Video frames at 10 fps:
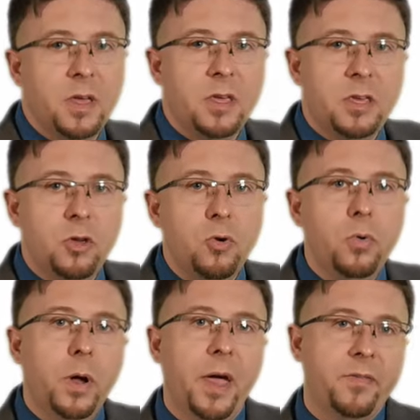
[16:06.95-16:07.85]

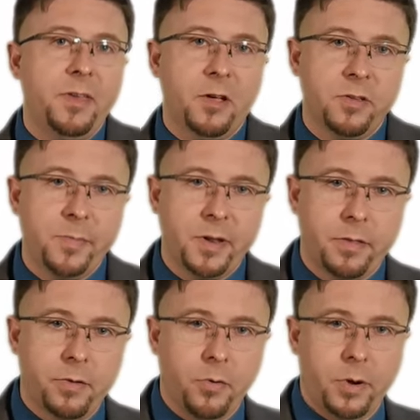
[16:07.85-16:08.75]
you have the ultimate
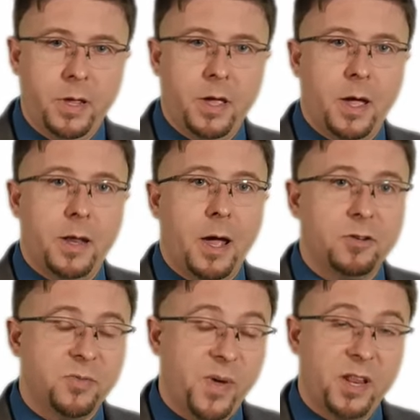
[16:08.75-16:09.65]
authority on how
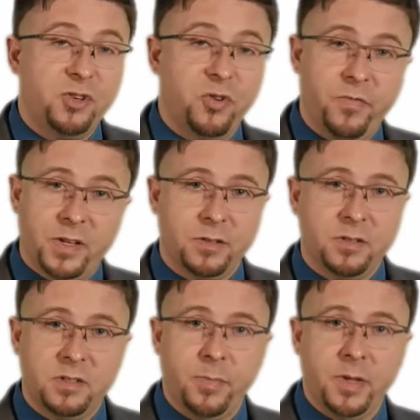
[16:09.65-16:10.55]
to manage your
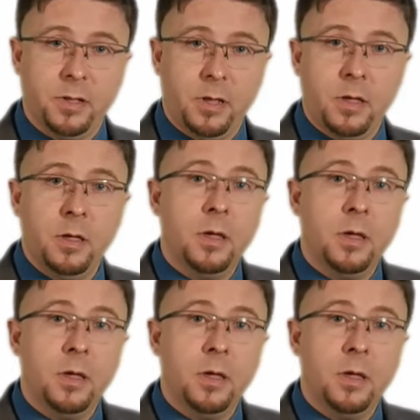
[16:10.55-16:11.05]
vessel's stability.